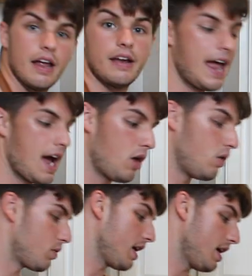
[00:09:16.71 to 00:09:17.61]

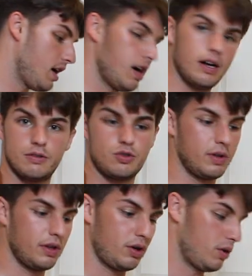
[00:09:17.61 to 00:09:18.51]
Now, we're going to do
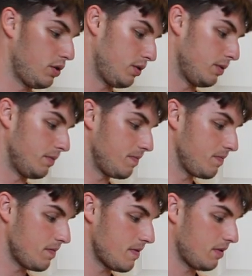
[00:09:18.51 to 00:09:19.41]
a little
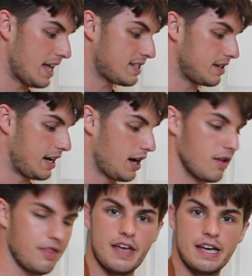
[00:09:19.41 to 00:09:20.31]
lesson
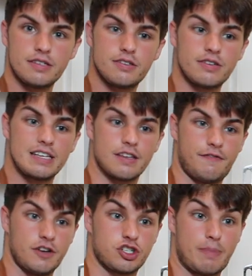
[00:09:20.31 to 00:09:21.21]
here. This is a
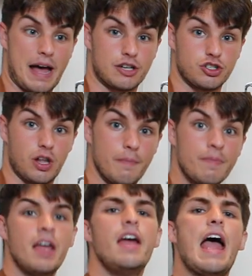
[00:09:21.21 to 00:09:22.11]
fish spatula.
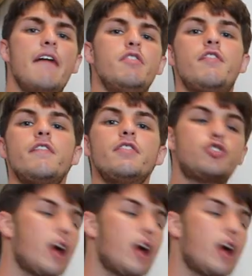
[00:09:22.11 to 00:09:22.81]
If you've ever